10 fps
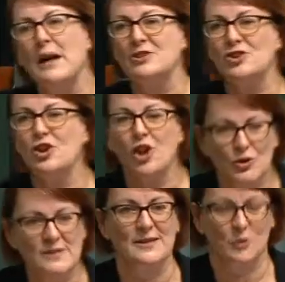much
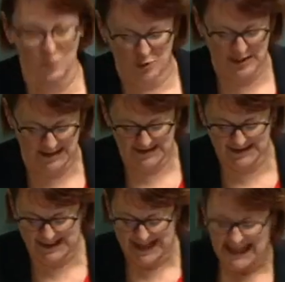closer
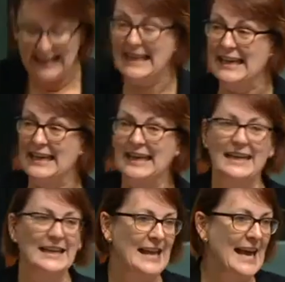quarters, here
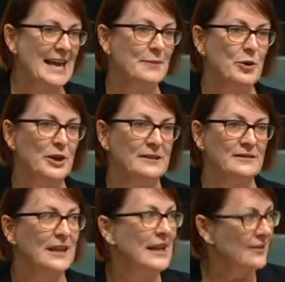in Canberra,
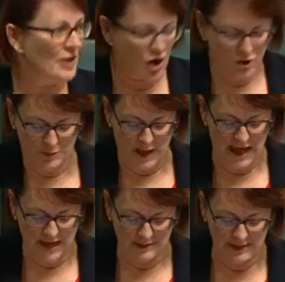in the old
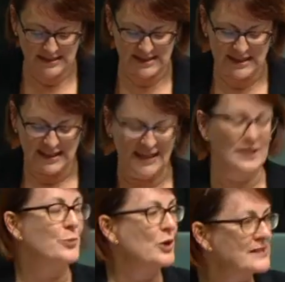parliament, in
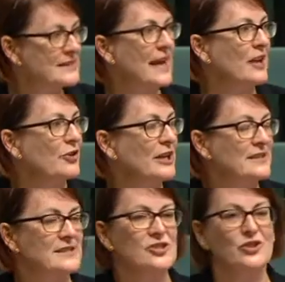the press gallery
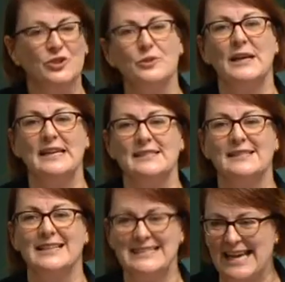as 2UE's
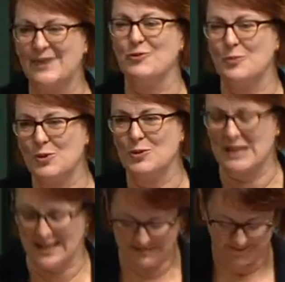cadet
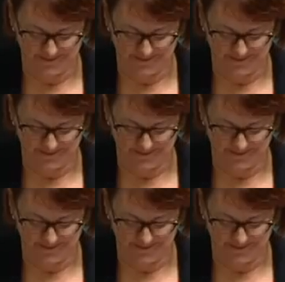reporter.